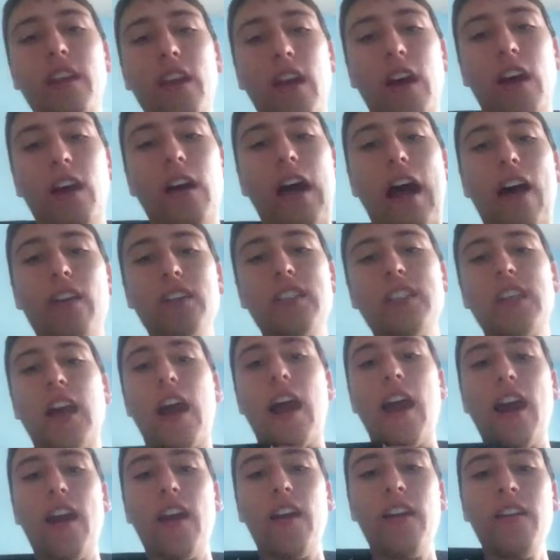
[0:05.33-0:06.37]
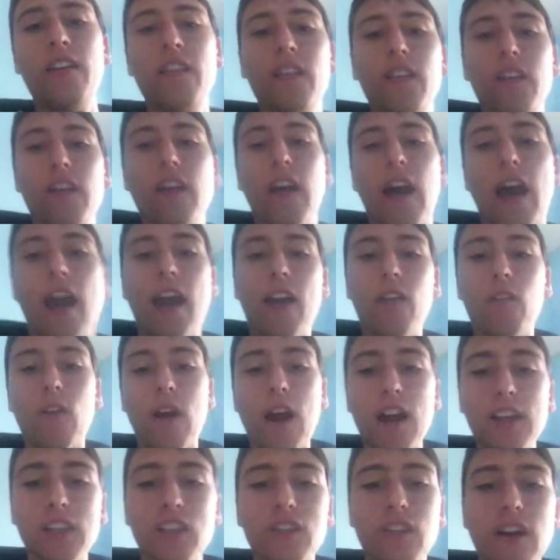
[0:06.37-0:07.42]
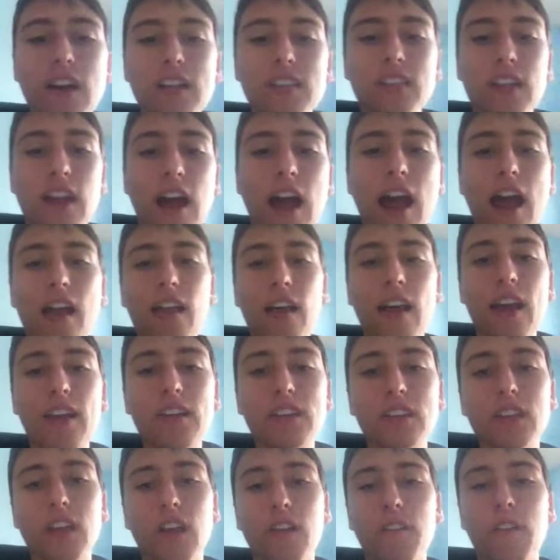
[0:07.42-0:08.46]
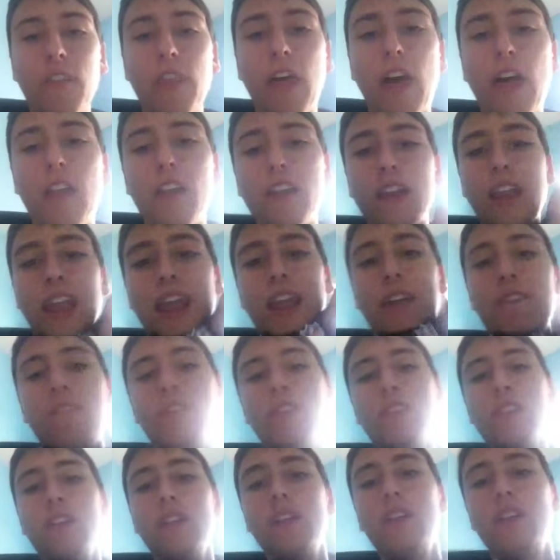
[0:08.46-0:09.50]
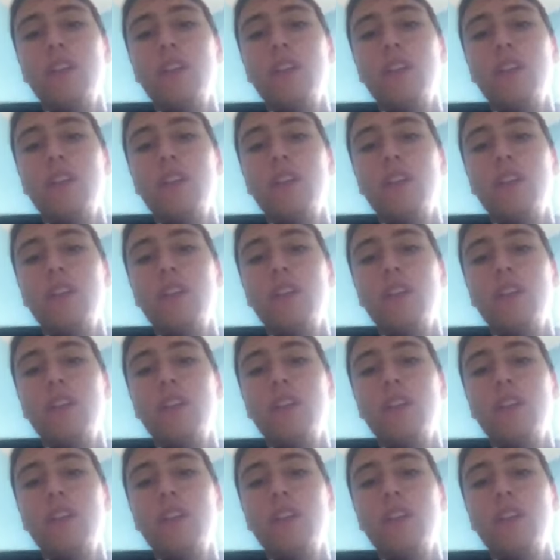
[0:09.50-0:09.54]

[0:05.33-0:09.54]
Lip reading: you know, I was tired. I had to watch the rest of the highlights of the other games,